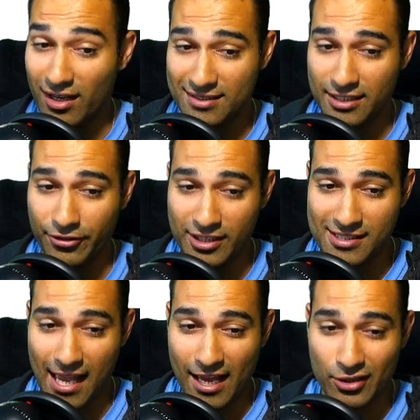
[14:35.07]
series
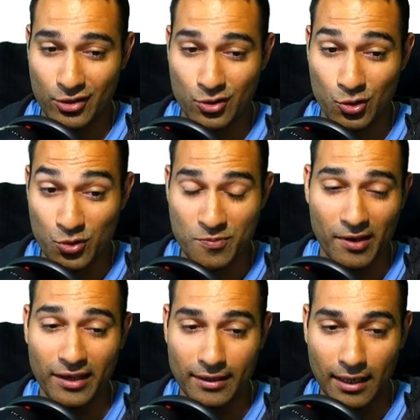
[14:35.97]
at two
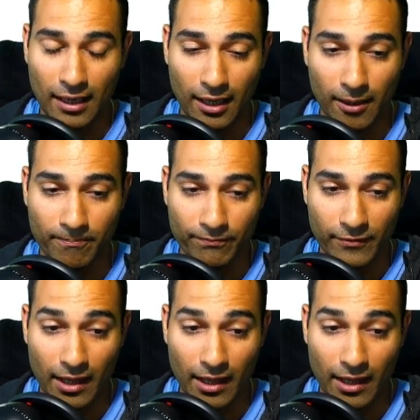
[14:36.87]
speed, um,